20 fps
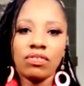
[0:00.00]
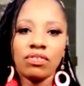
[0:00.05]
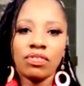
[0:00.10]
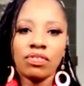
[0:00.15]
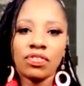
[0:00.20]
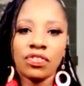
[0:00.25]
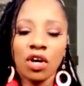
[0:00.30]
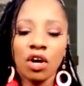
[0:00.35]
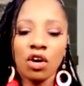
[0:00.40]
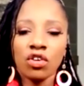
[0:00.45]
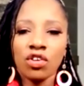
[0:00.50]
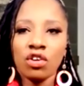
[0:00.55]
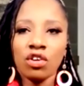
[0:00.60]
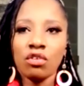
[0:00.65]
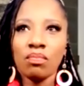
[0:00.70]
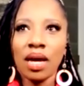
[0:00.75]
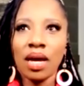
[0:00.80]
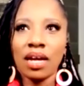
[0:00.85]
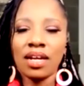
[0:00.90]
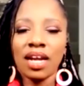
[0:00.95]
though you
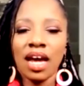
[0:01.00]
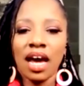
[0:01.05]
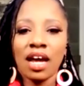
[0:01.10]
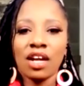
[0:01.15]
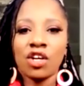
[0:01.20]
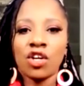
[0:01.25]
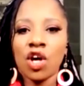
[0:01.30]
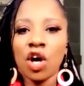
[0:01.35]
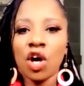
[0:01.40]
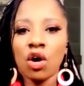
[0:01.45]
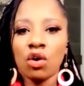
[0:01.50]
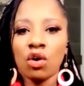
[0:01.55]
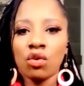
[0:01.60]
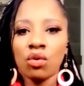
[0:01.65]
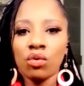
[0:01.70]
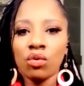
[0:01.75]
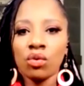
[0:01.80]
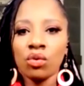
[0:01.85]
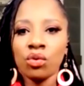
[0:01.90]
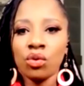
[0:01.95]
may not know
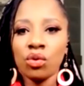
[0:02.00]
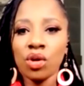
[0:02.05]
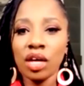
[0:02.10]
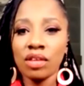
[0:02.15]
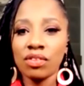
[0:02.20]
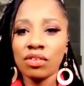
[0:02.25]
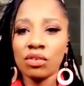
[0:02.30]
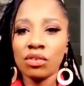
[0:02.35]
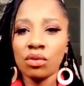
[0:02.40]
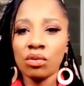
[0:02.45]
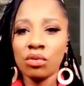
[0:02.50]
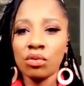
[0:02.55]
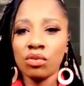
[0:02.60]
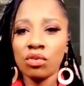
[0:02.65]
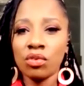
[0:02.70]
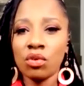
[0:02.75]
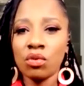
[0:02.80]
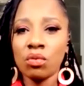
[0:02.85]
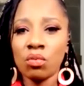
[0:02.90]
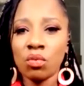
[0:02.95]
you
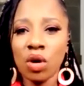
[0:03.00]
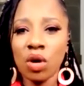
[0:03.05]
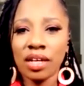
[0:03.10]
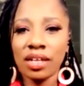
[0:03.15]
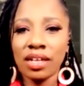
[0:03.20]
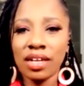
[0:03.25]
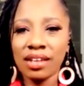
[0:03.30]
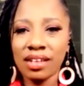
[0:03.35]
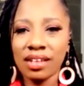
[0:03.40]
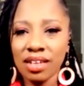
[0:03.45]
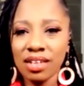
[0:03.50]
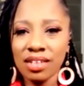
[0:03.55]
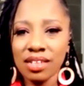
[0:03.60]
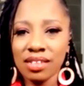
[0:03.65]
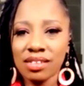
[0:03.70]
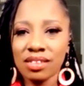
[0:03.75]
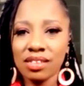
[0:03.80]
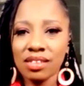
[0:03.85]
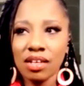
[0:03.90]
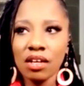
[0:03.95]
wanted this,
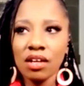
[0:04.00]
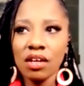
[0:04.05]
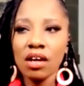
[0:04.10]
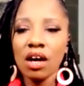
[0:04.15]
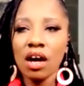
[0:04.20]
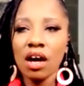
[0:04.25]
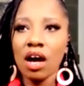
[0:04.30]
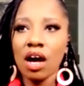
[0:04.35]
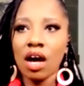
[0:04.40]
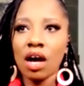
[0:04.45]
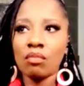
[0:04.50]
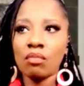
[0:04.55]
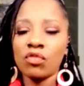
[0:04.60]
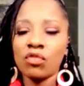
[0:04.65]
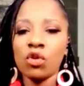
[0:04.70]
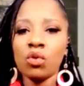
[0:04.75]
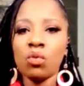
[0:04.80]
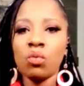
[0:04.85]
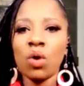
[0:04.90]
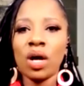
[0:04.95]

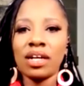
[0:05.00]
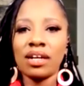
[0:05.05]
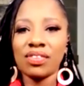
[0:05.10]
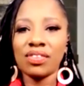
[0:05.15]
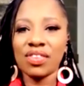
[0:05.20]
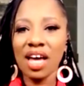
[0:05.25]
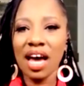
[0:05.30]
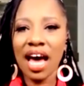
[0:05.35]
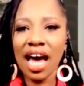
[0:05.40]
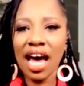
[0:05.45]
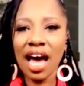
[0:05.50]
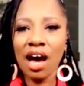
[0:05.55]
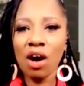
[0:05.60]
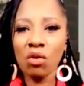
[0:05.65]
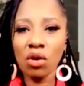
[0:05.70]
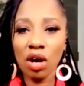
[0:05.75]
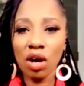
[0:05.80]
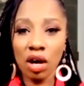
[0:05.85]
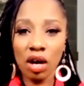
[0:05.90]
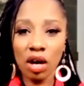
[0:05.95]
you wanted the
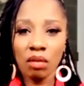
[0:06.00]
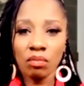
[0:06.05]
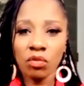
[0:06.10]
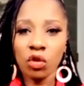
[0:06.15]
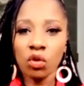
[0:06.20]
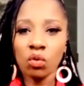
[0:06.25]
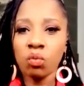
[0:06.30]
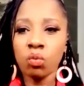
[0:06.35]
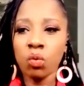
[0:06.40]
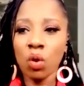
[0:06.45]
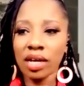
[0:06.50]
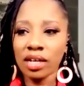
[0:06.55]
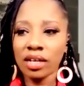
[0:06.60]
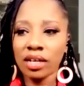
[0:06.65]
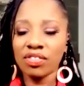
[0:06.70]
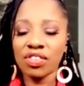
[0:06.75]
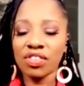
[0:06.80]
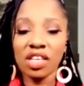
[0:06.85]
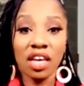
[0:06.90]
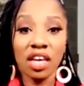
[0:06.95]
outcome, you
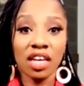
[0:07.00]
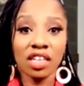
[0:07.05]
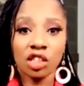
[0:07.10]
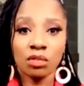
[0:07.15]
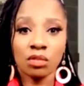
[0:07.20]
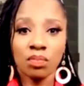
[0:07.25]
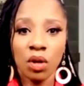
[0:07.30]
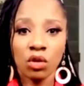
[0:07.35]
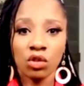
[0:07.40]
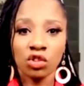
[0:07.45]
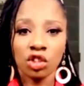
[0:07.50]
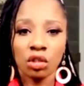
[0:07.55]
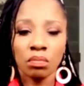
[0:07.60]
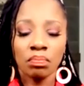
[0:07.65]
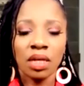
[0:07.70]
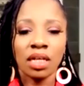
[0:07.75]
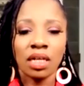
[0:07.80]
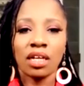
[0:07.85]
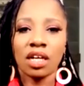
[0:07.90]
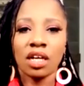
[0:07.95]
wanted the exposure,
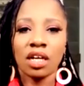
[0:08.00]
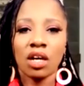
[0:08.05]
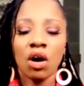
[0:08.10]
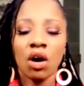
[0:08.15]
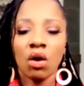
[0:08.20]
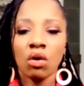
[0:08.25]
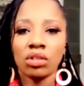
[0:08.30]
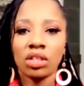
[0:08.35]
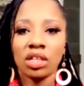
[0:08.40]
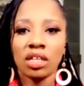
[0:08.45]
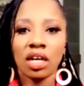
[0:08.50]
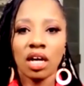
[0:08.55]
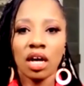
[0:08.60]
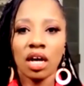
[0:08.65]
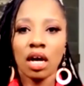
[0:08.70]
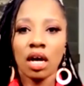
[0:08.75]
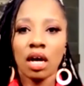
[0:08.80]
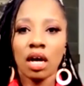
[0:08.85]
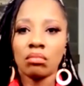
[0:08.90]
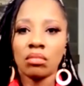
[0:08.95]
but it could only
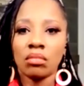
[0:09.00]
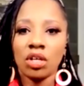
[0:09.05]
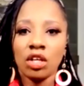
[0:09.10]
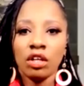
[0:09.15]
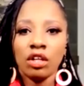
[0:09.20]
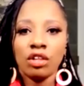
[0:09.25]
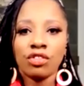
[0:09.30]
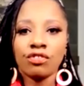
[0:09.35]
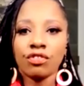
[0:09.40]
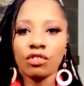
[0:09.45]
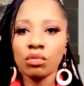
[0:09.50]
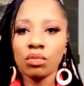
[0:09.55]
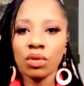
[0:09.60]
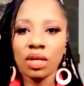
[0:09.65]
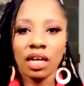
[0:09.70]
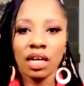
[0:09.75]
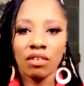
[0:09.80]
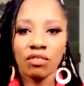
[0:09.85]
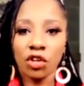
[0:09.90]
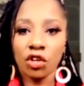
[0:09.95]
come through
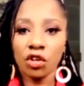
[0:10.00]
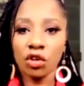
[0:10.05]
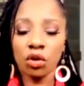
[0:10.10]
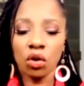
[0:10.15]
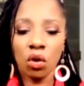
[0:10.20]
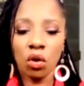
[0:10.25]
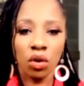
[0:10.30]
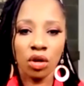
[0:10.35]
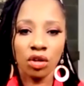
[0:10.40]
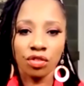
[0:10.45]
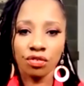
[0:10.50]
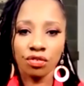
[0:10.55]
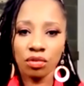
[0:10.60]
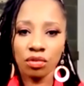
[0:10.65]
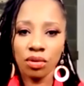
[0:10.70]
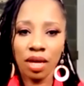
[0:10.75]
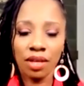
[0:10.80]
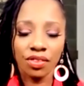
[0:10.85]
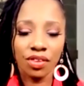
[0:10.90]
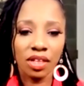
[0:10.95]
whatever you're going
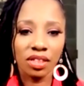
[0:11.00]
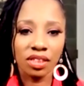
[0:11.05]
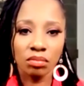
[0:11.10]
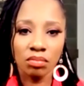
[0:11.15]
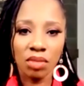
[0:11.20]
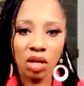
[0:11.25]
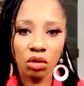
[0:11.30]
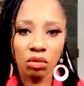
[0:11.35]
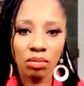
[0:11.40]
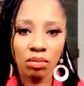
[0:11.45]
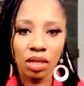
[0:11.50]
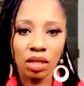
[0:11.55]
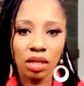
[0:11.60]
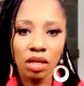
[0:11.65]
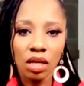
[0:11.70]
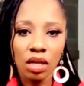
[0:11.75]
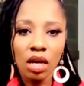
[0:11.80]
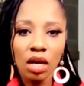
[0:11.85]
through at this moment.